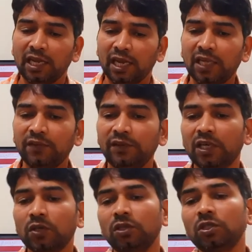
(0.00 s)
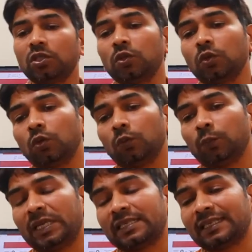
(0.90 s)
and we are going to
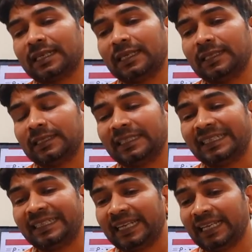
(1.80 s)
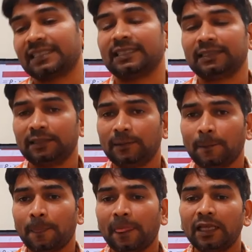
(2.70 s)
basically index
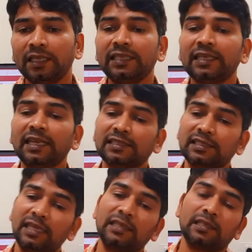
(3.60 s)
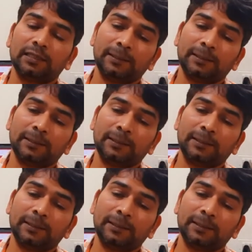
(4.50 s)
that